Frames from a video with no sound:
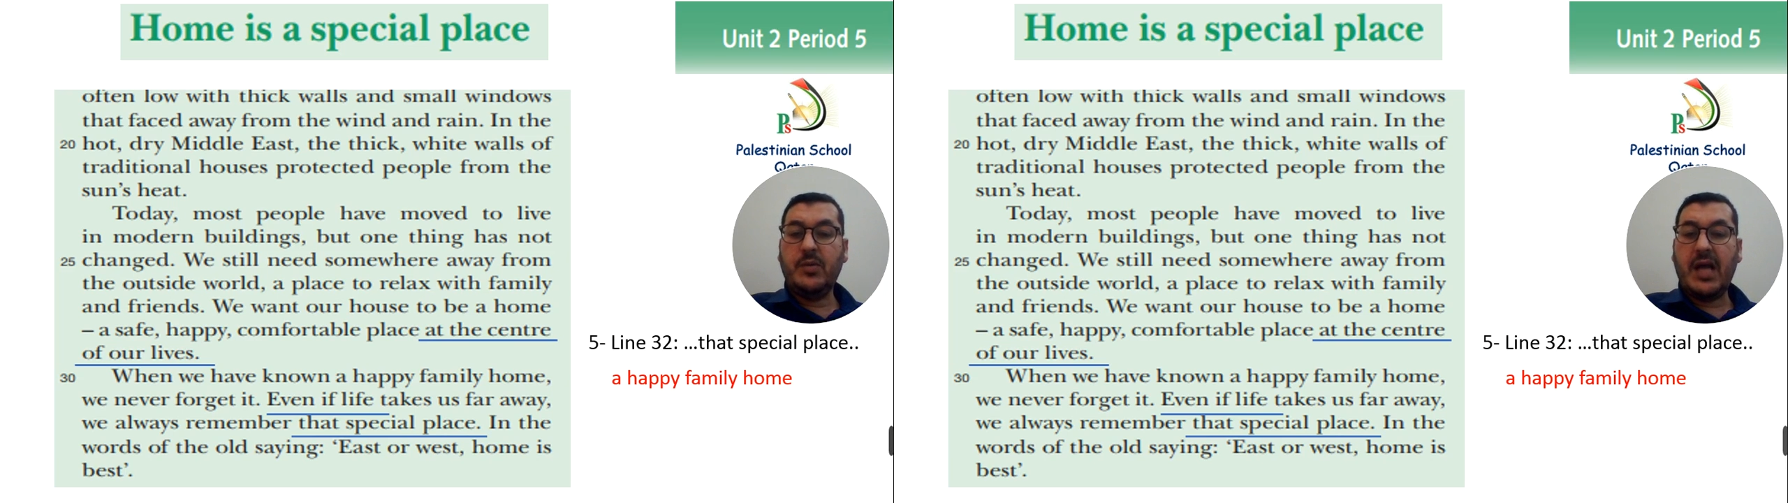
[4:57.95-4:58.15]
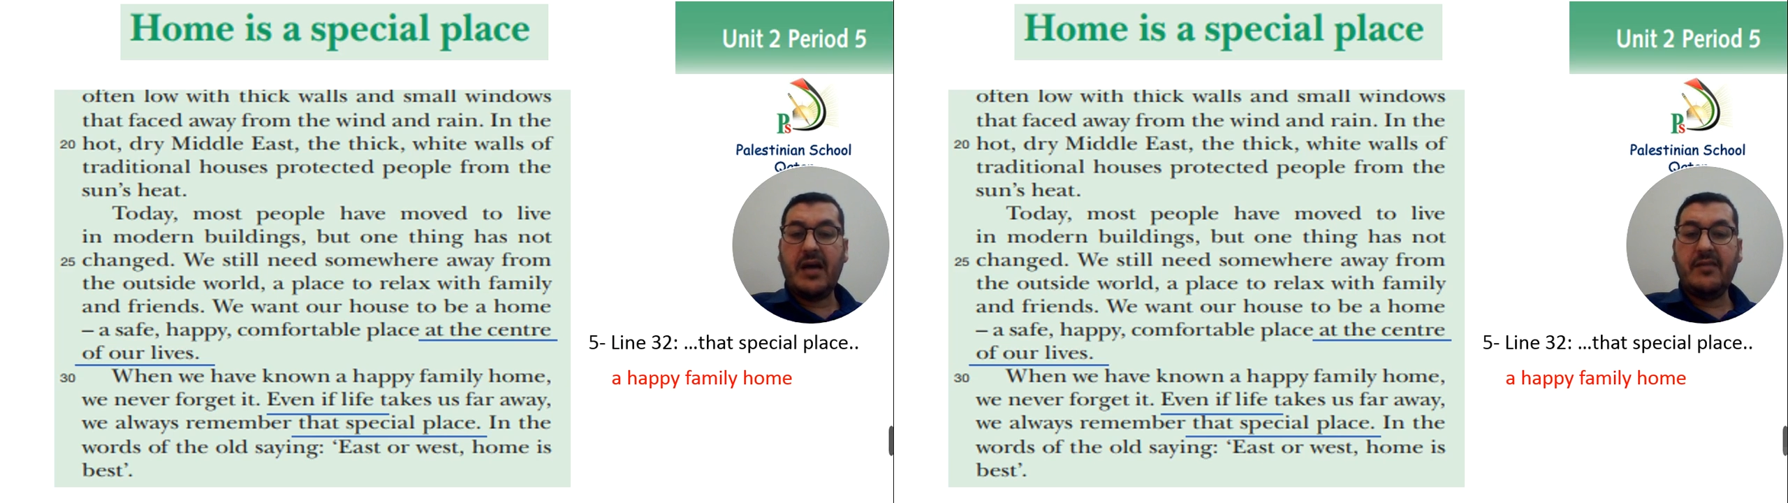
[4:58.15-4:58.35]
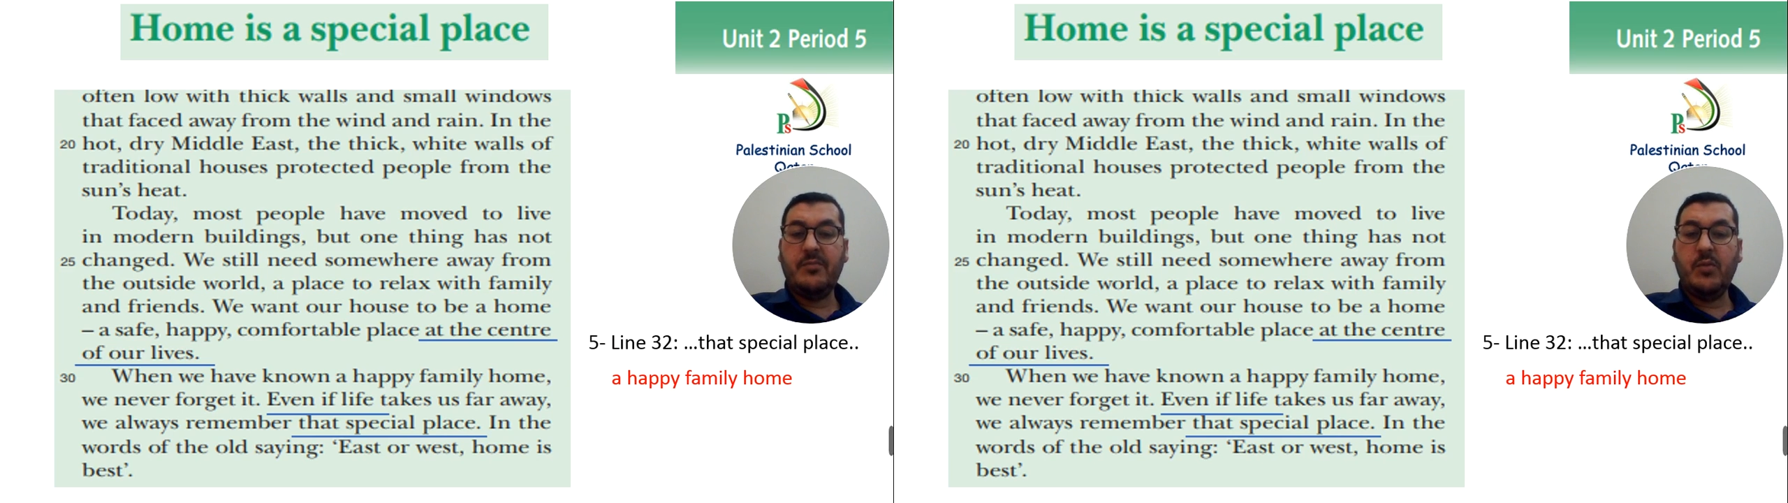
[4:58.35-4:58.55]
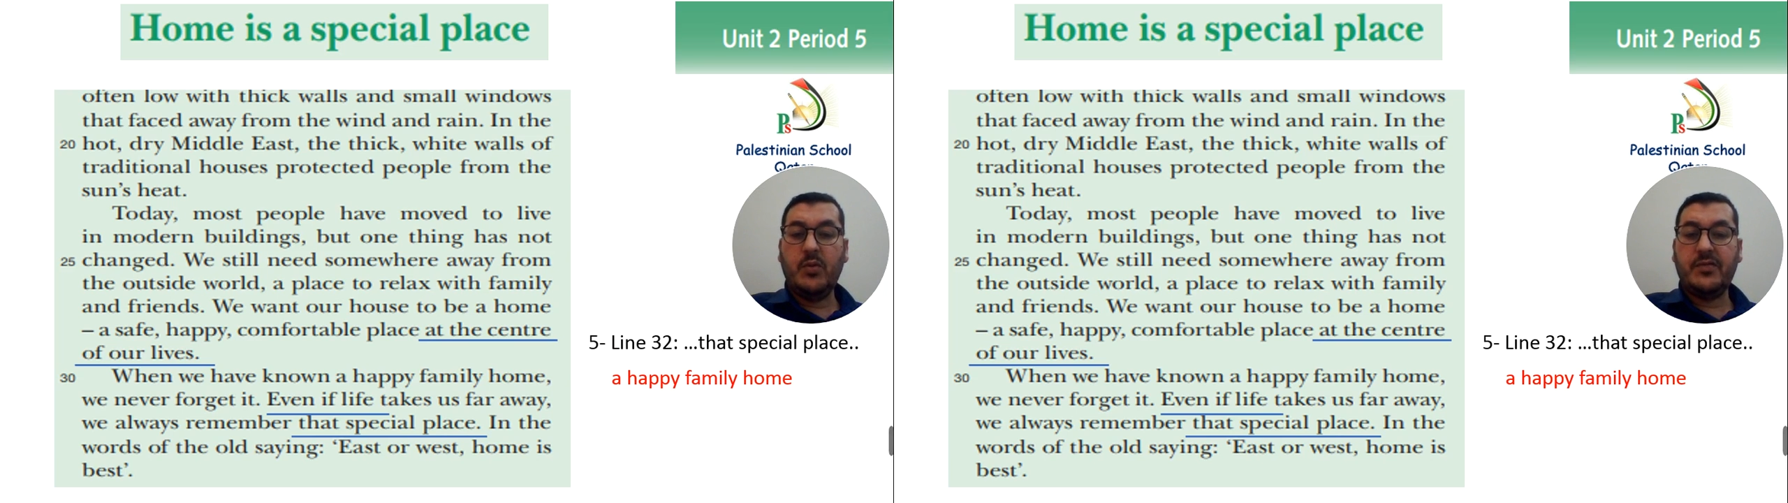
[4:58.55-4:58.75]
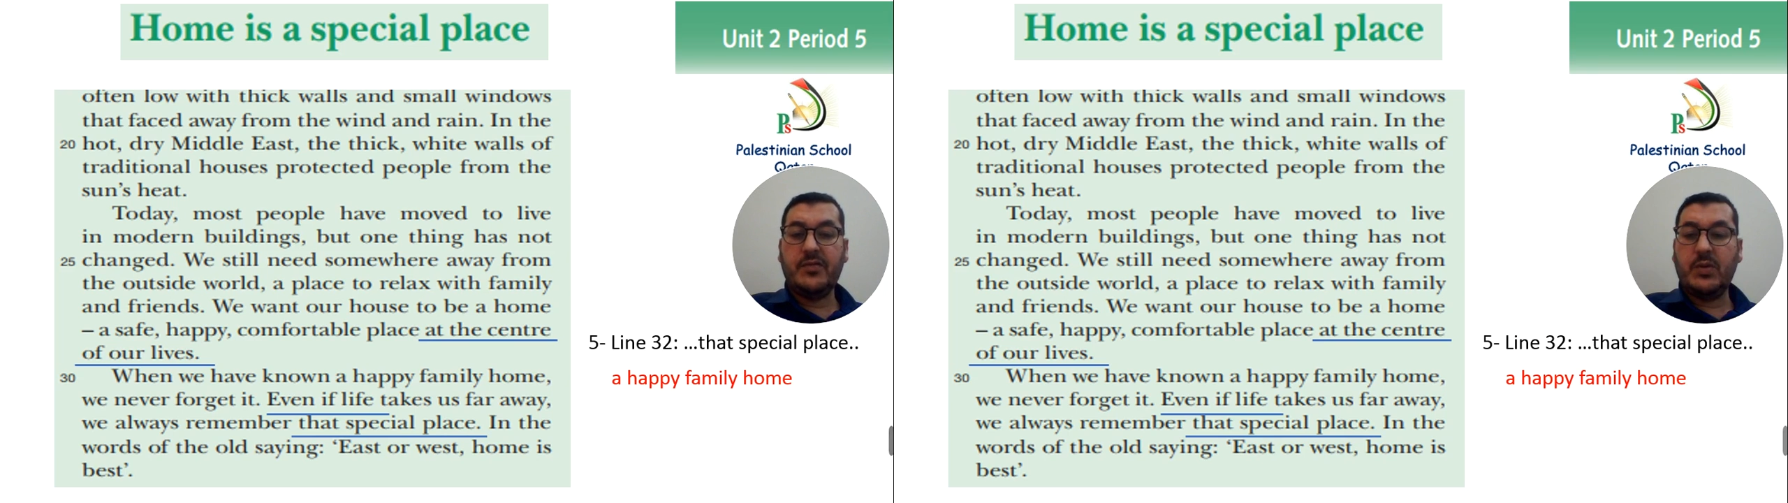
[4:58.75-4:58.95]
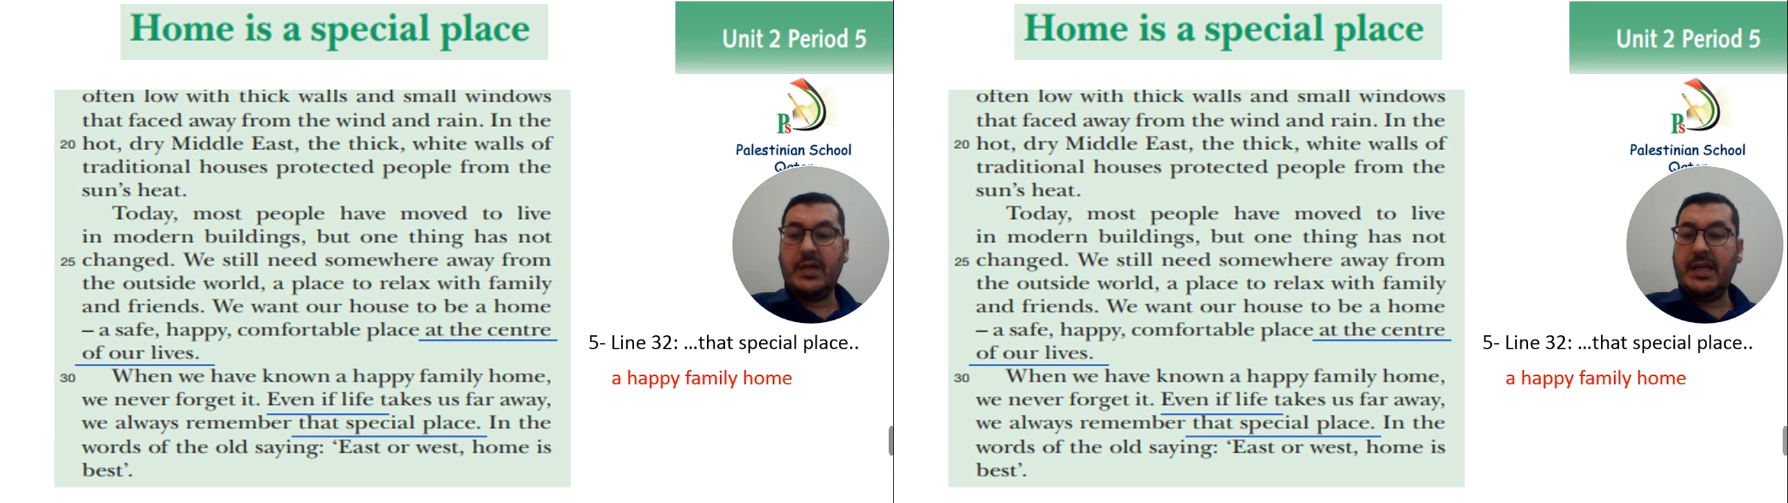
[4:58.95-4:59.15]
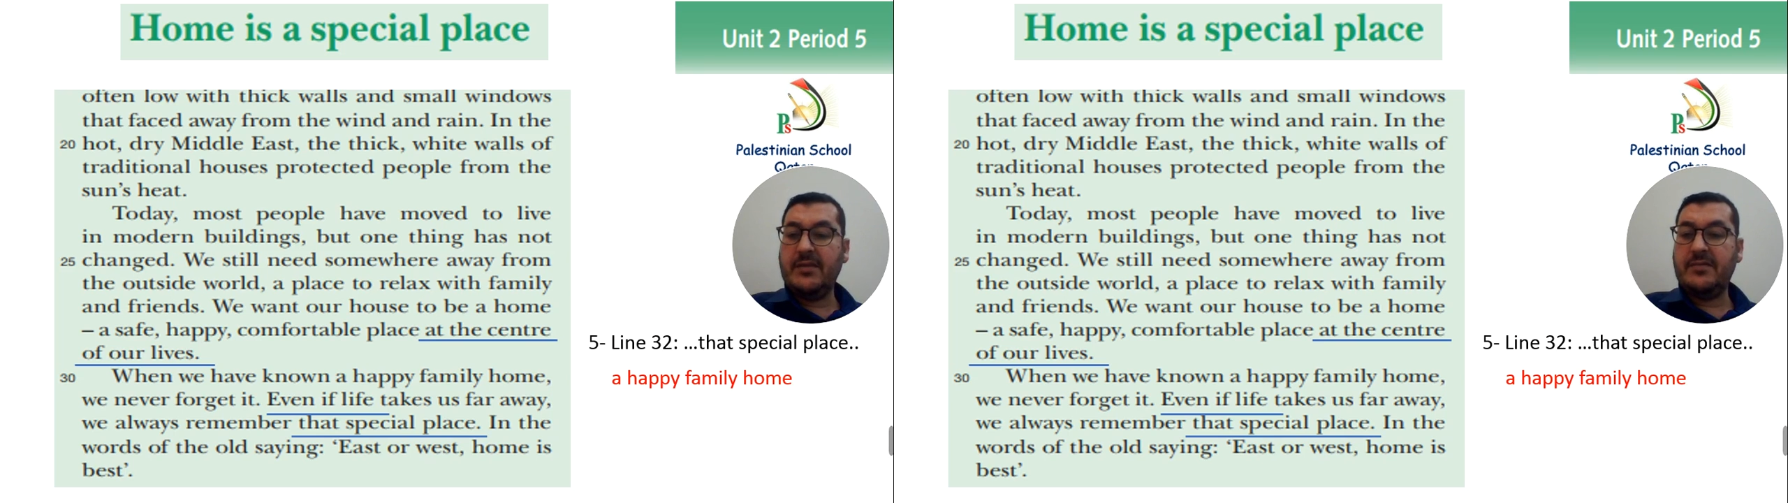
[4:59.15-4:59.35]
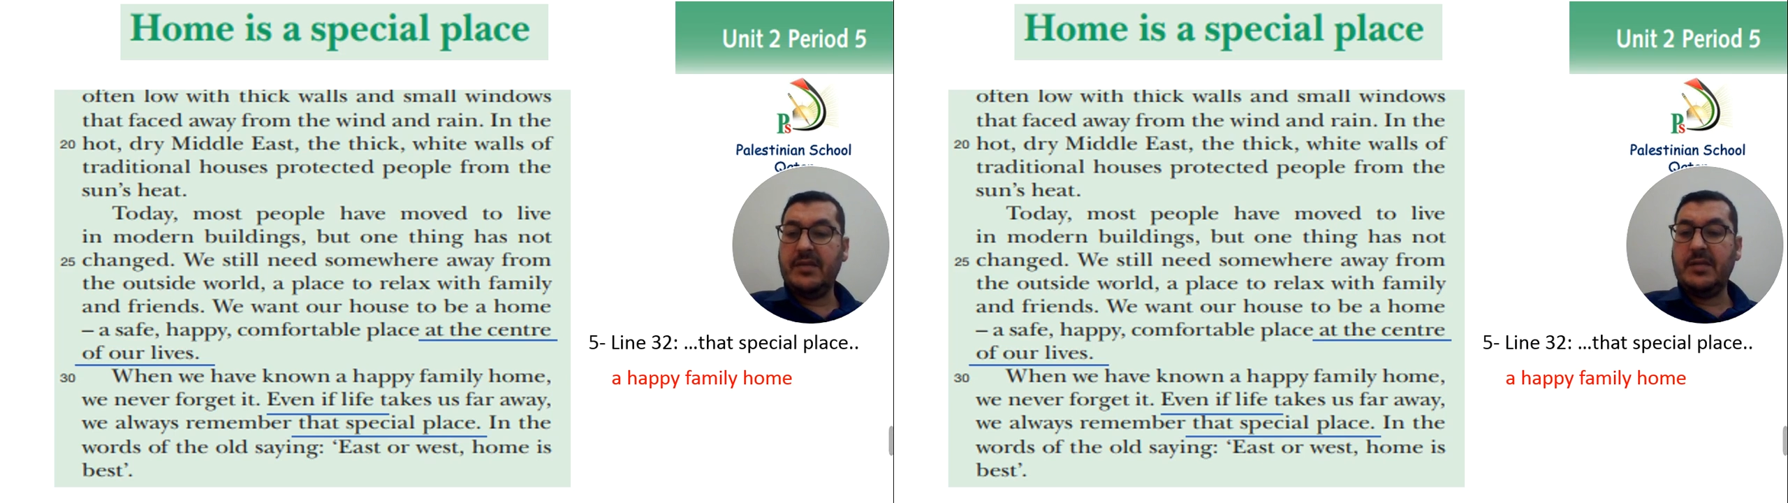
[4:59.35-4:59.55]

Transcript: have moved to live